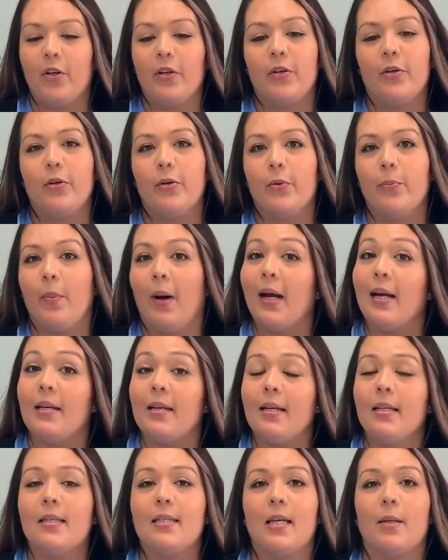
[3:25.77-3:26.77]
you might
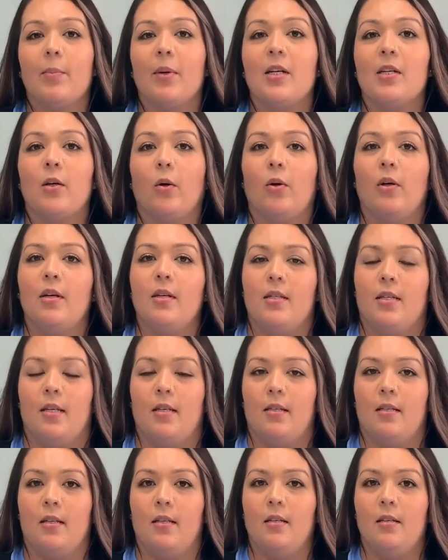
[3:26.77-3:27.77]
need some adult
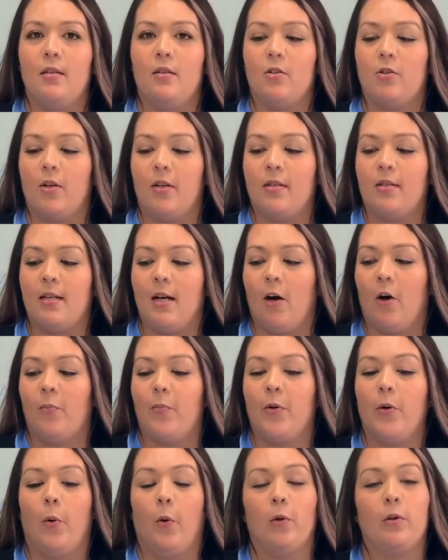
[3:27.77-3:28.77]
assistance just to help
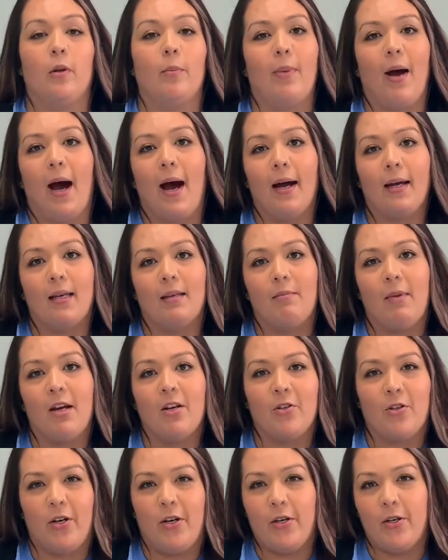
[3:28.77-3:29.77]
you hold the bag and make
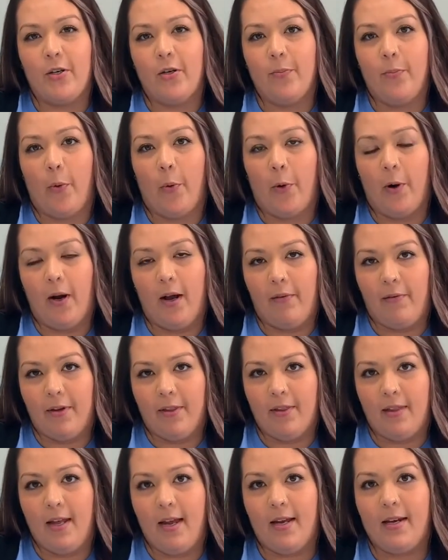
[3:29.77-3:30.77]
sure you pour
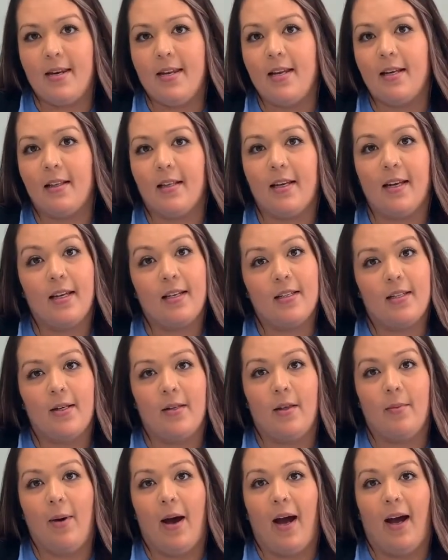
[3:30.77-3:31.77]
everything neatly into
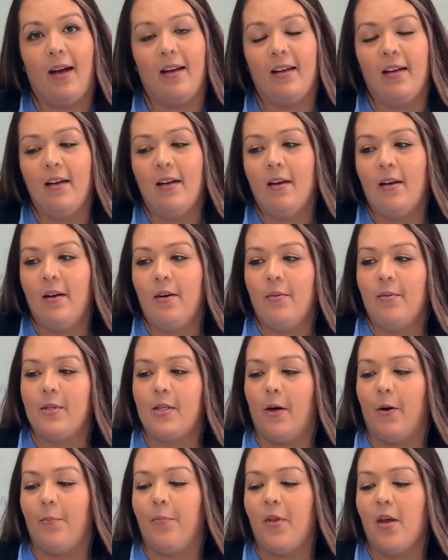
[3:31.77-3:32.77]
the bag.
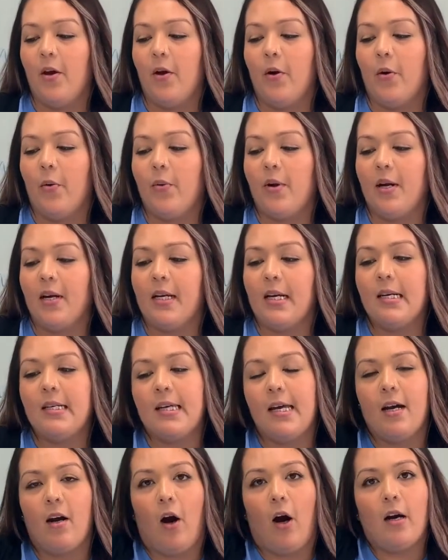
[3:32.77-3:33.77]
So, we are going to
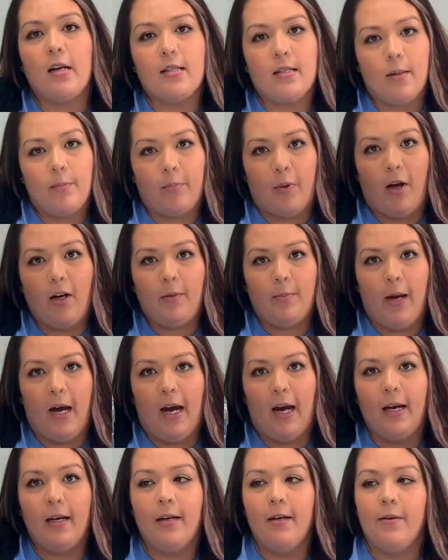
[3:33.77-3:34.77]
take our Ziploc
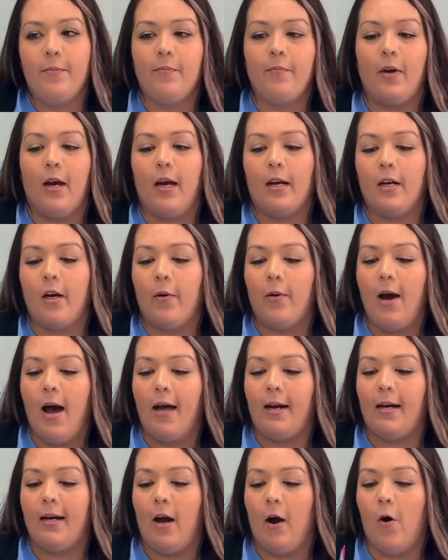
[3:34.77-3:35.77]
bag and go ahead
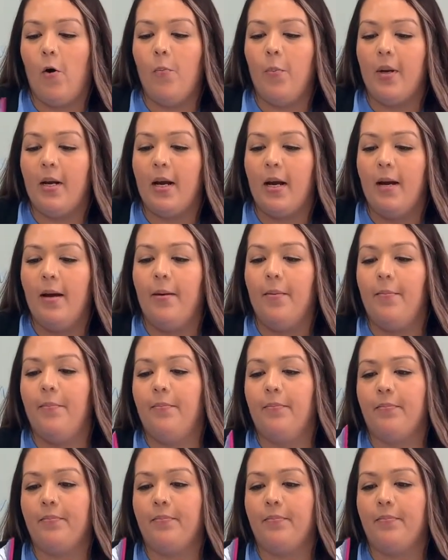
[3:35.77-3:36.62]
and open it.